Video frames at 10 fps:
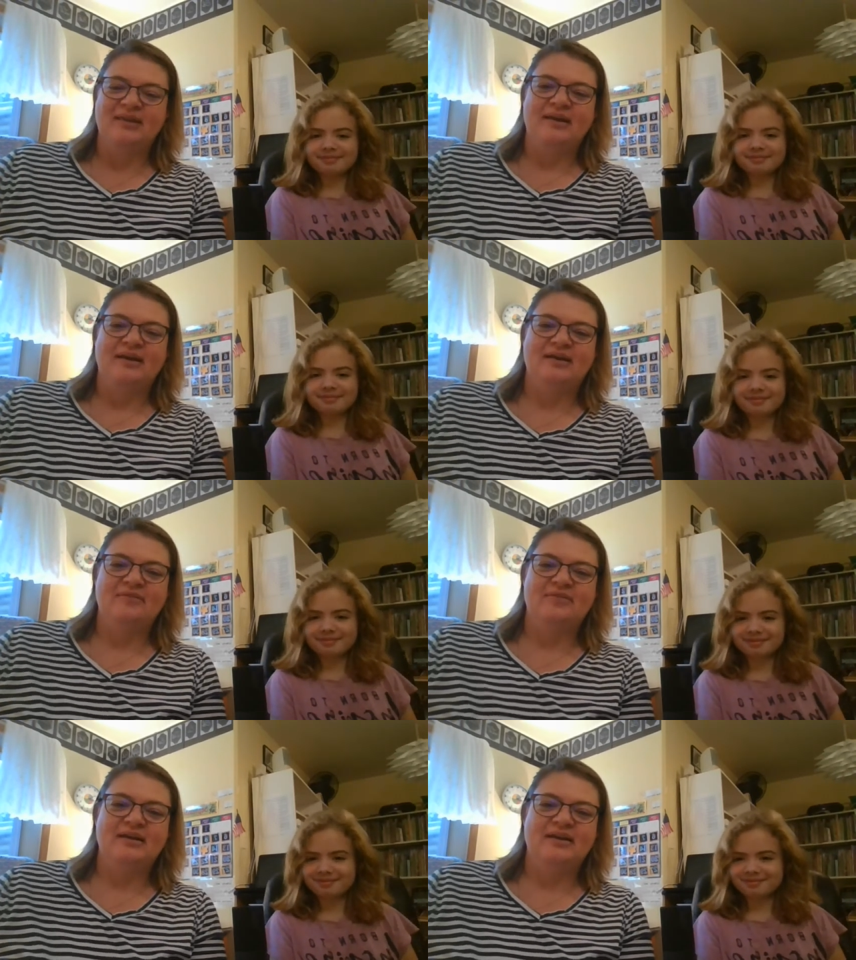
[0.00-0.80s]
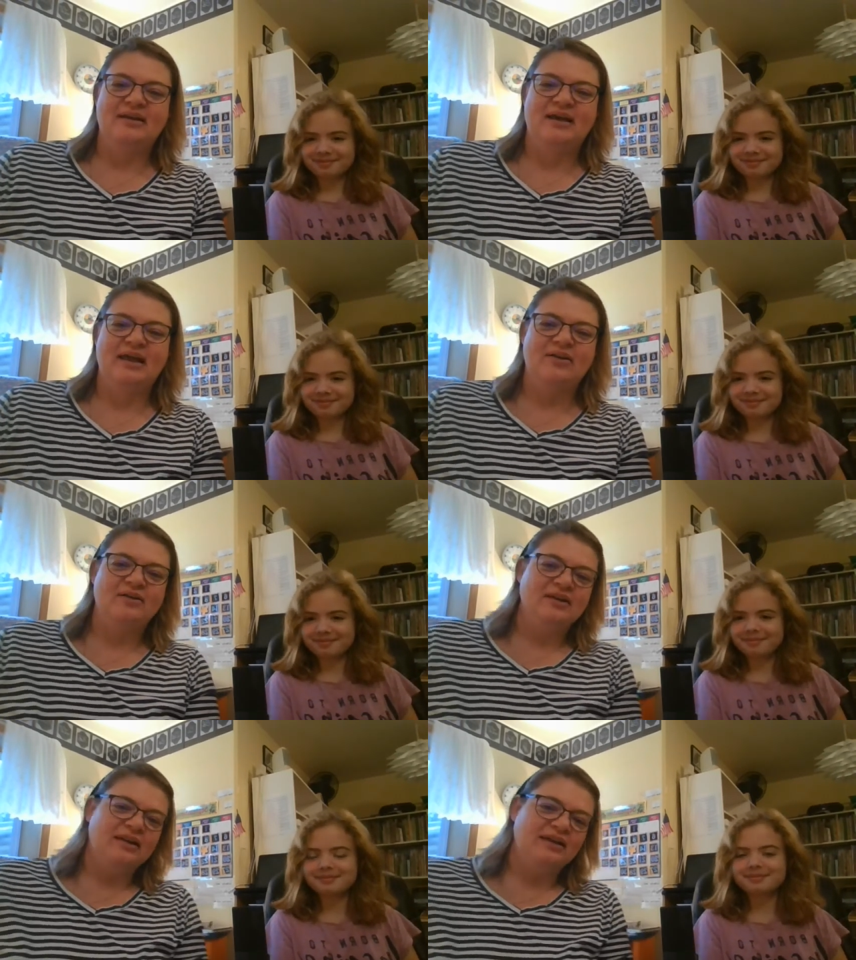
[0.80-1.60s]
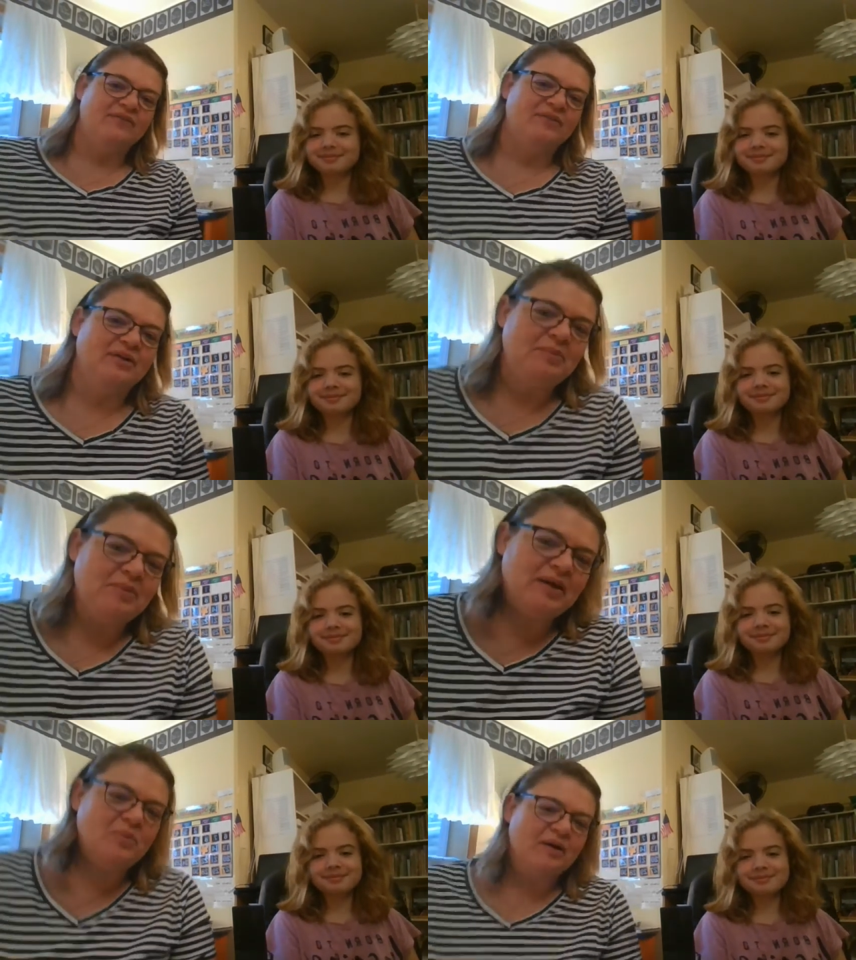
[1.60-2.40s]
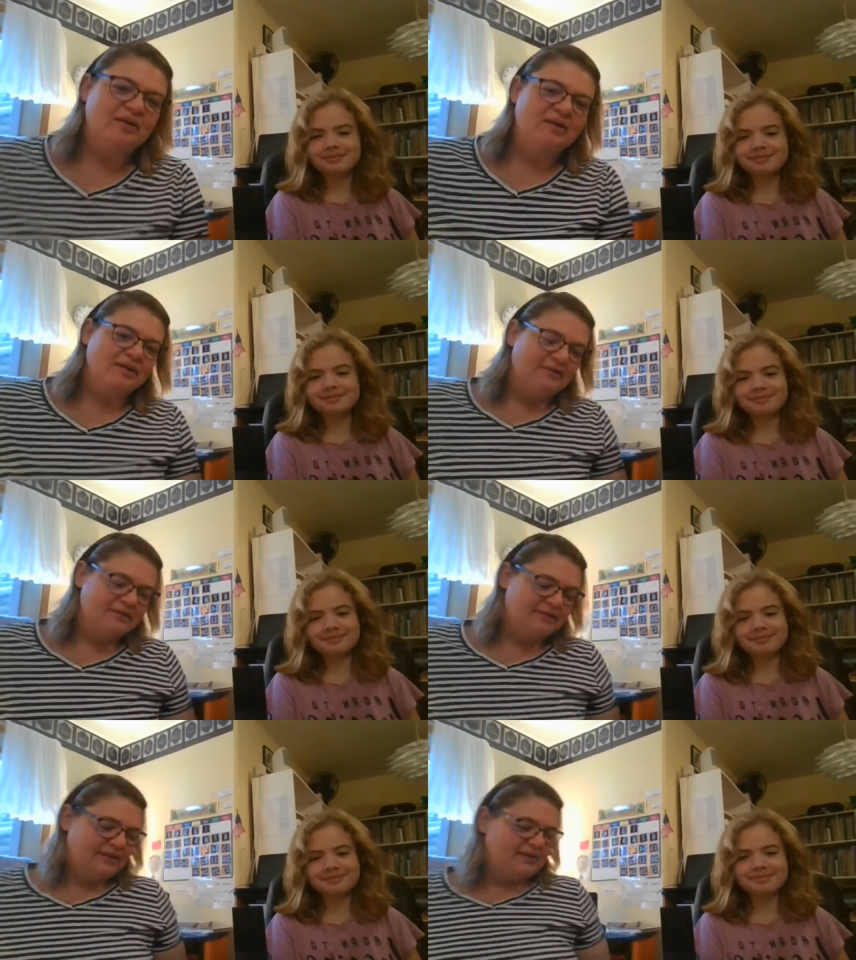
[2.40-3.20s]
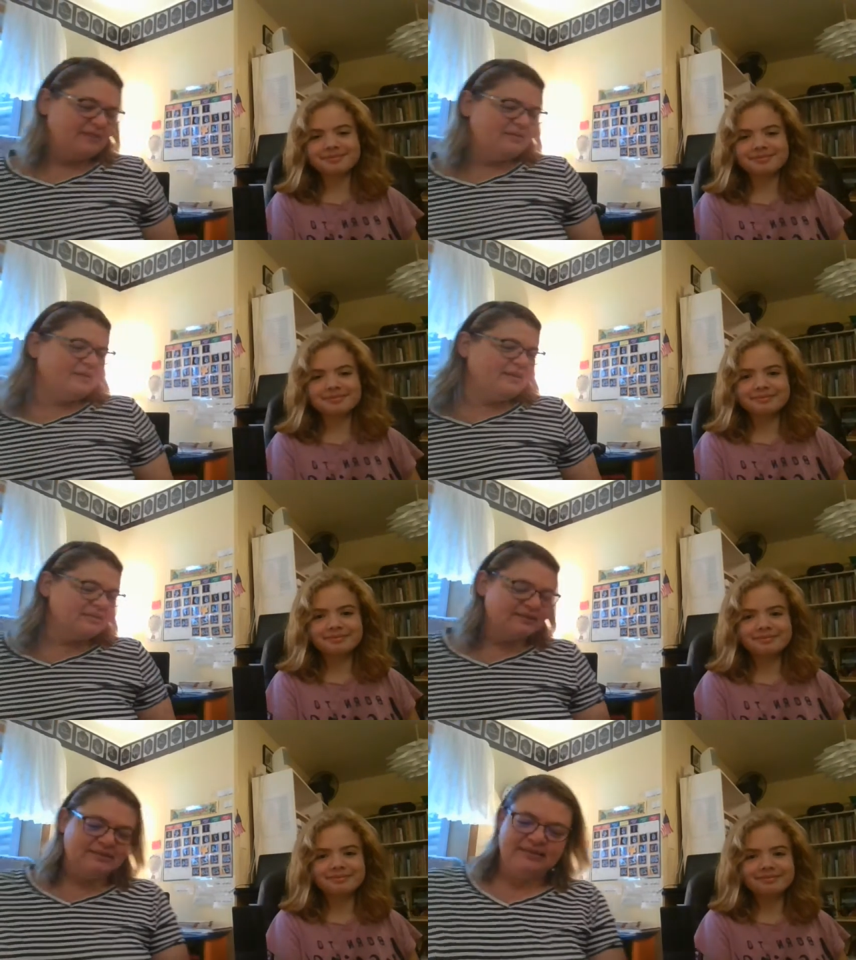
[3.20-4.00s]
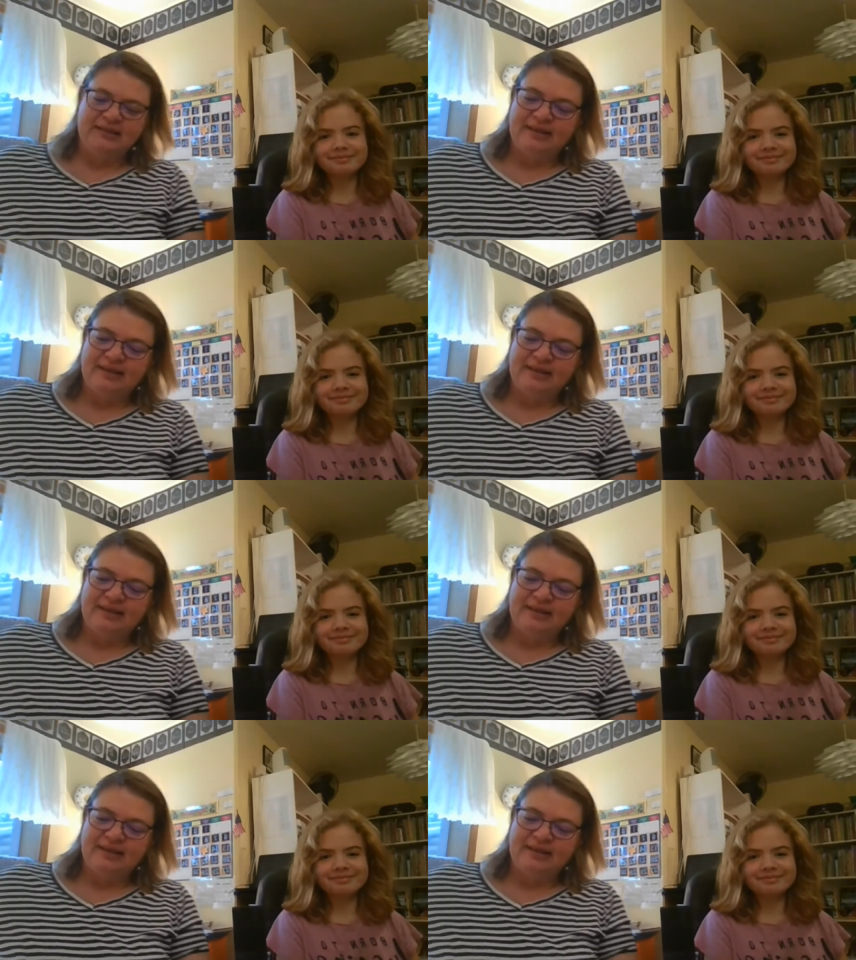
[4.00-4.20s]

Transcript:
Speaker 1: of the Heggerty phonemic awareness lesson.